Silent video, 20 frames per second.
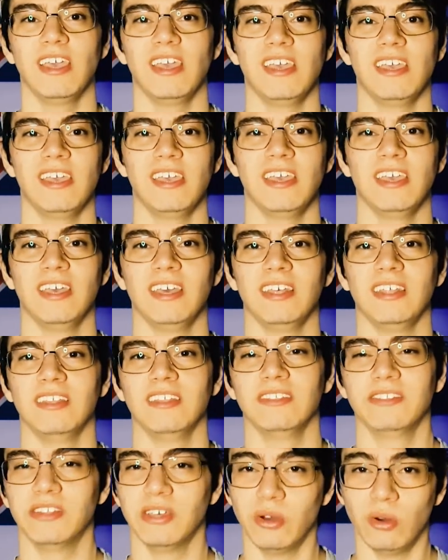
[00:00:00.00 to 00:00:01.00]

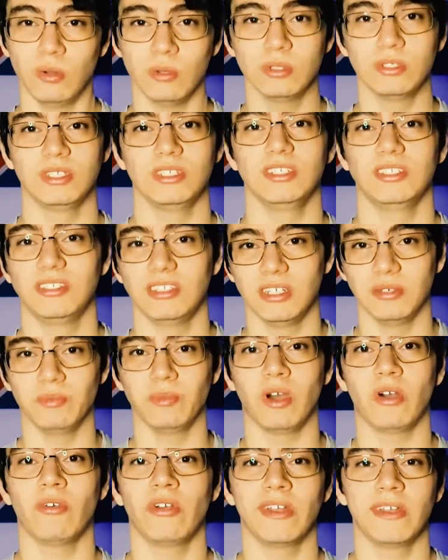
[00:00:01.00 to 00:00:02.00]
and the whole
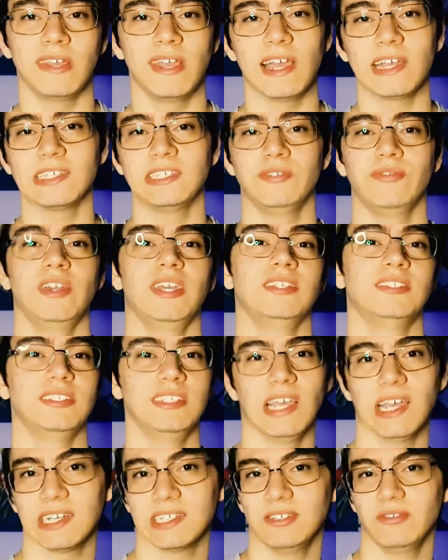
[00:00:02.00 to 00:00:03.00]
system already activates
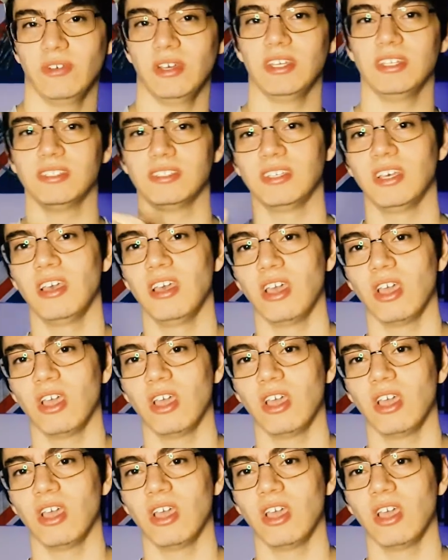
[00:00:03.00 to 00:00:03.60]
the activates,